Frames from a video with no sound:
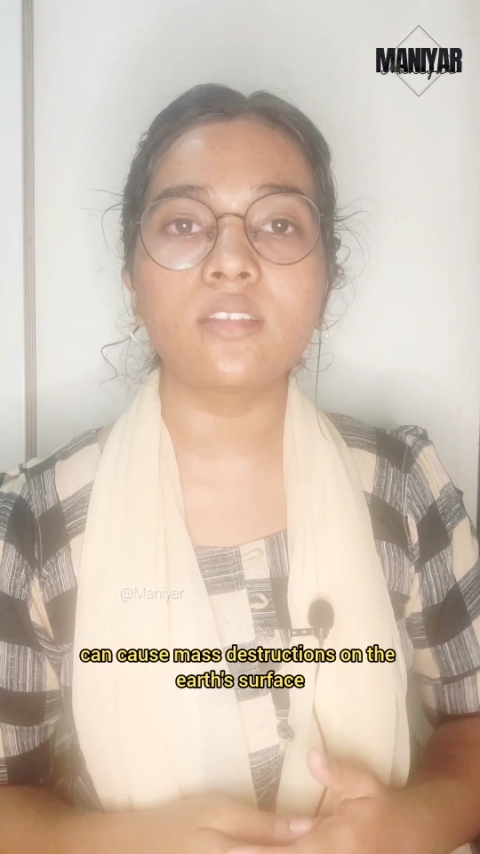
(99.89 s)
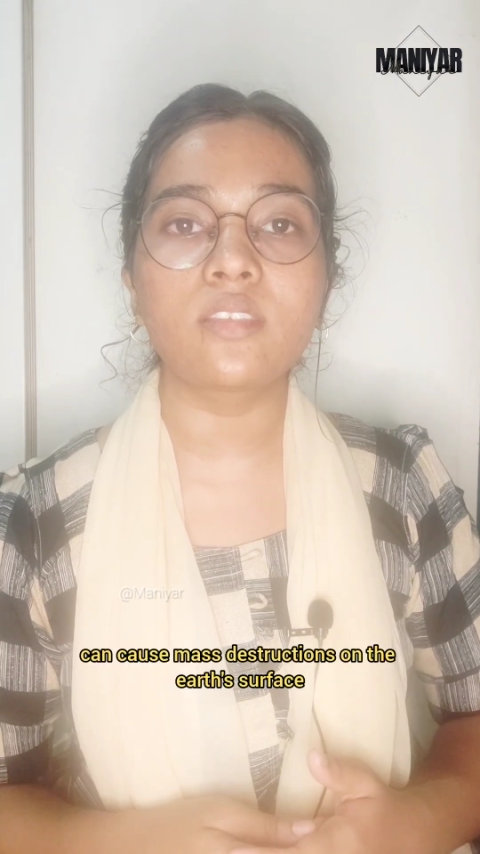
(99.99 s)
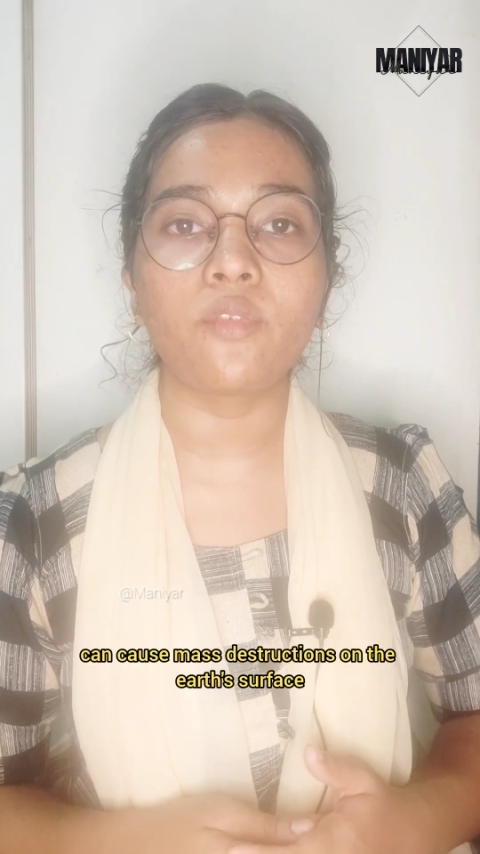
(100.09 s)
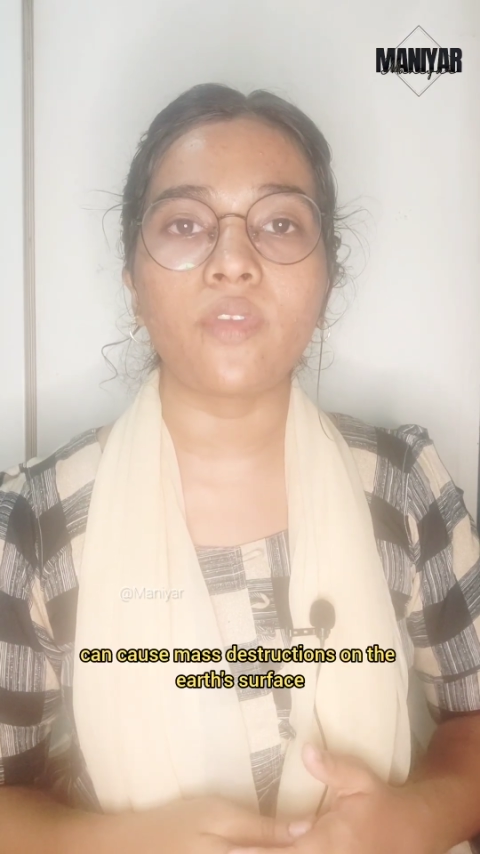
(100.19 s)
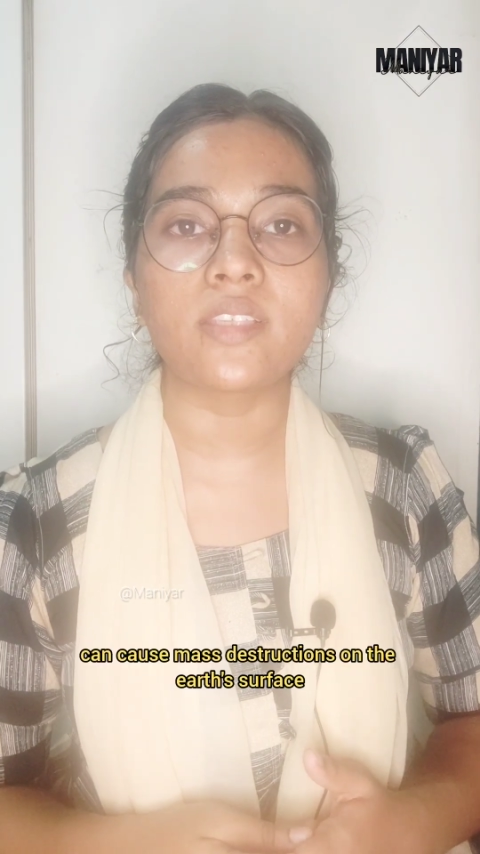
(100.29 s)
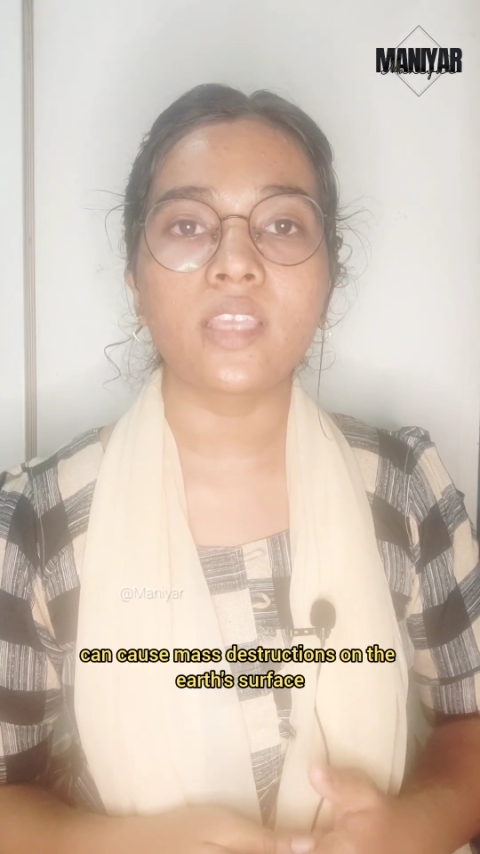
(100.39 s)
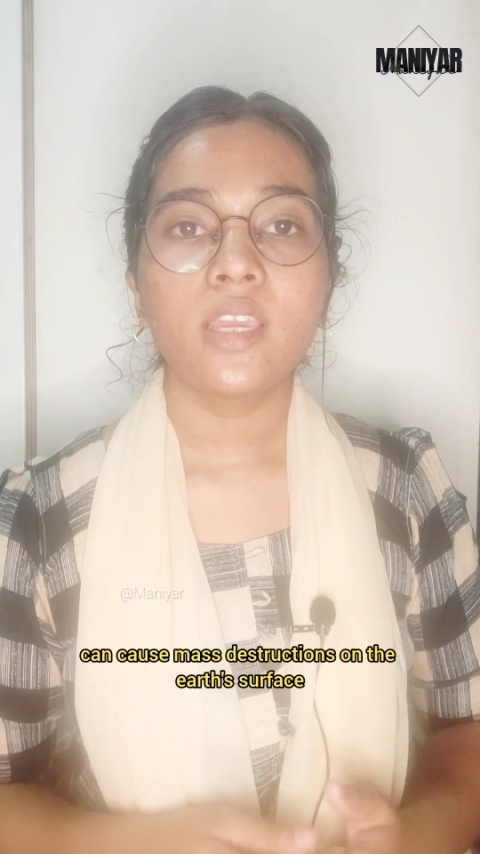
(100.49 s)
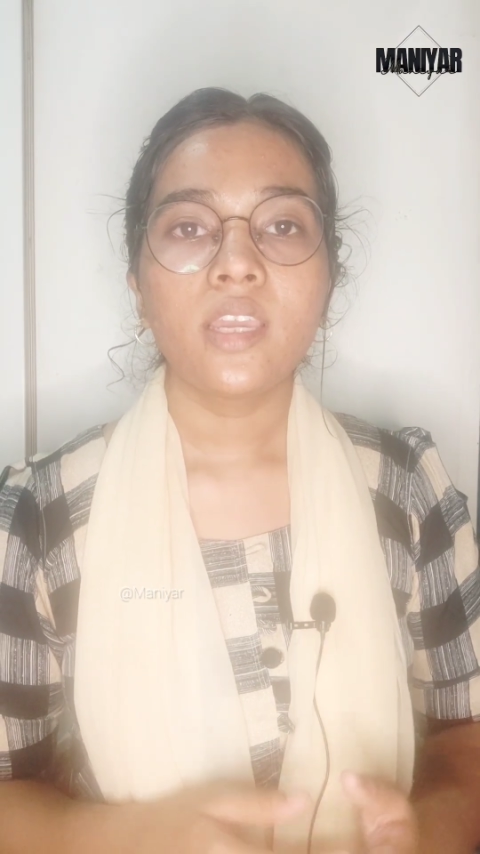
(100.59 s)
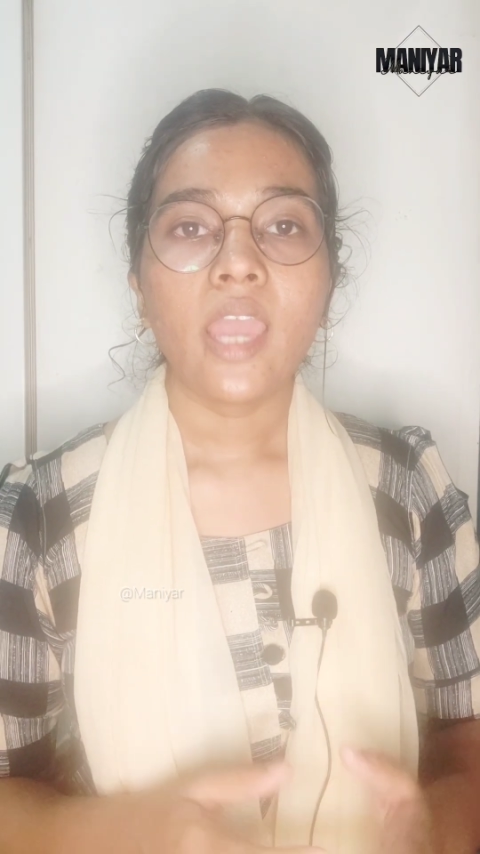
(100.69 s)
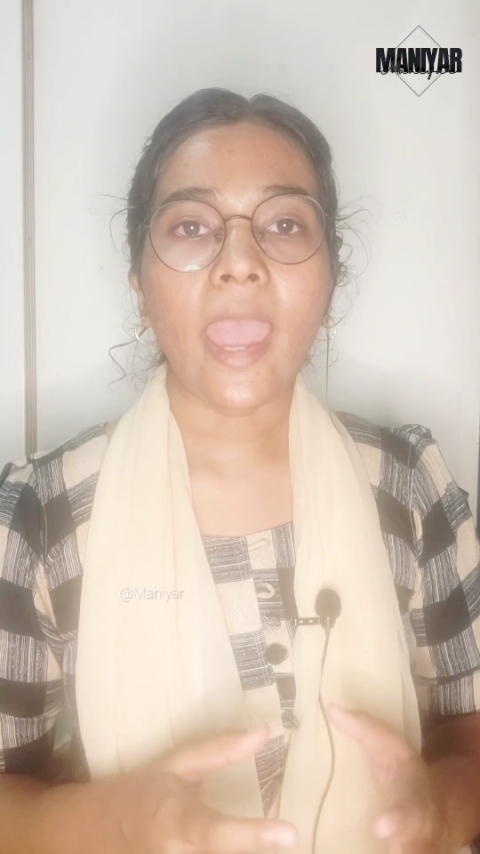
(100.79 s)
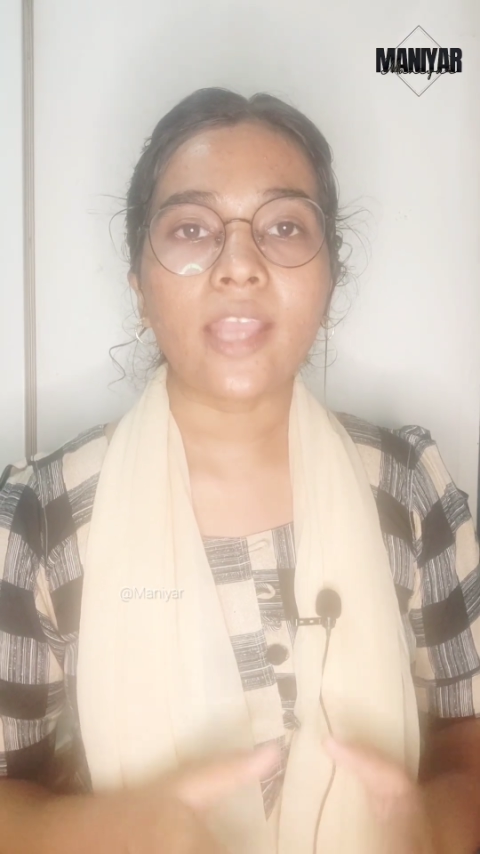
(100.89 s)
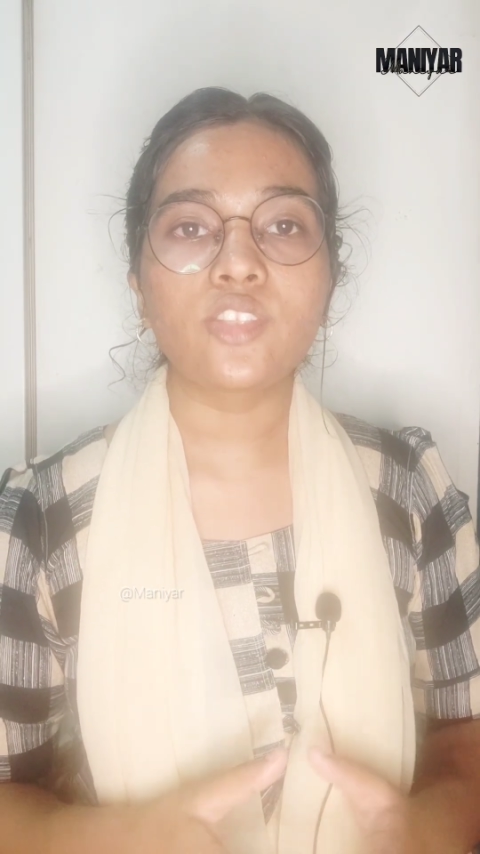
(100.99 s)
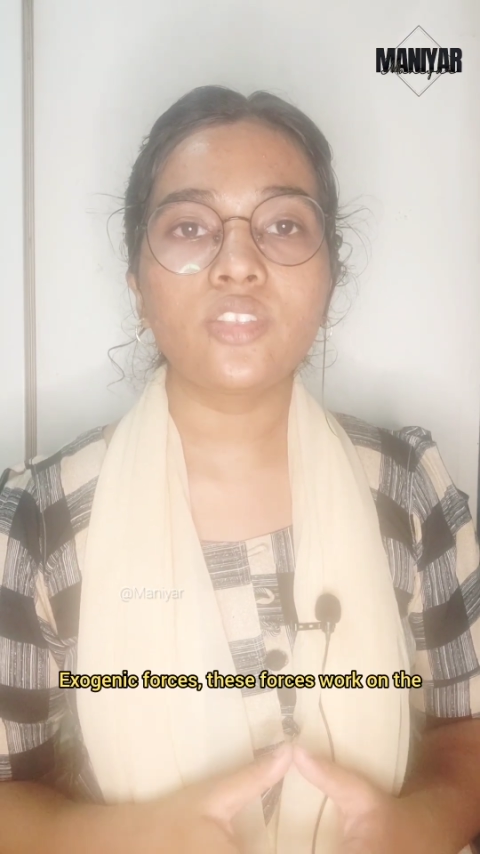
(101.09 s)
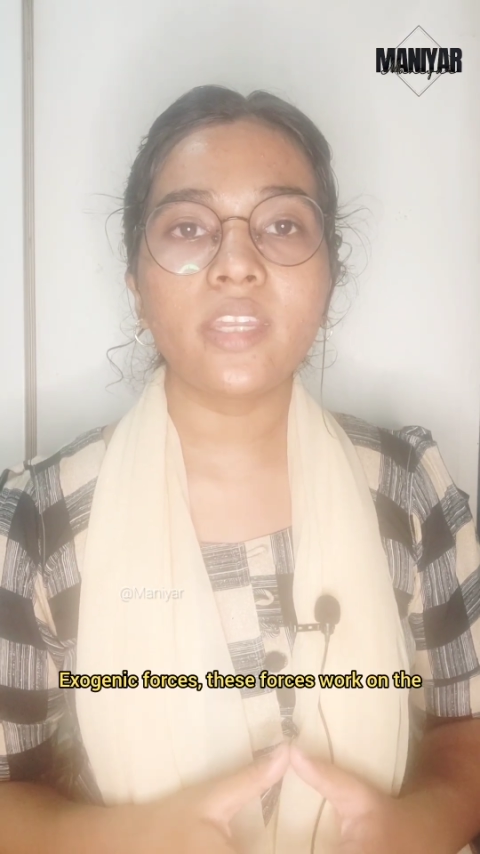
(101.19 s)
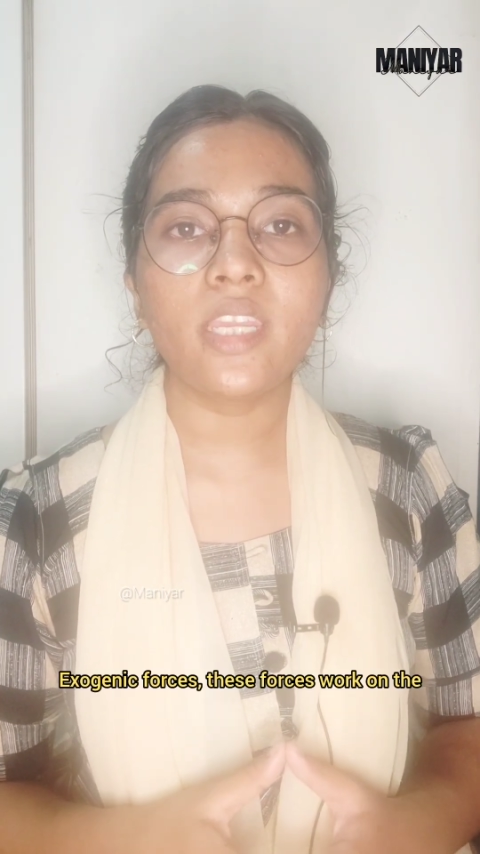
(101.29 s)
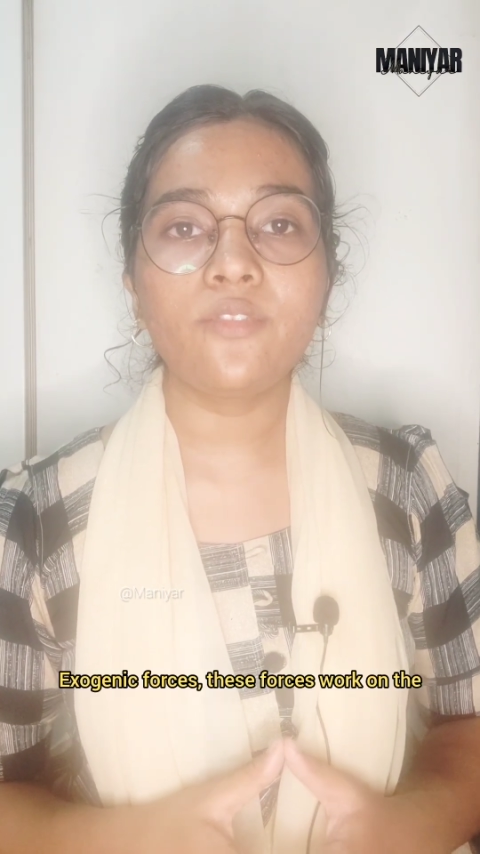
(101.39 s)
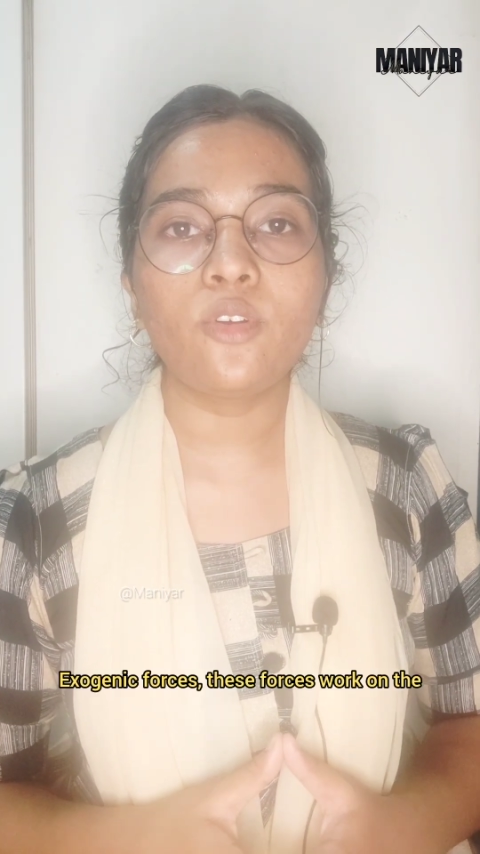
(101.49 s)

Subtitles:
Earth's surface. Exogenic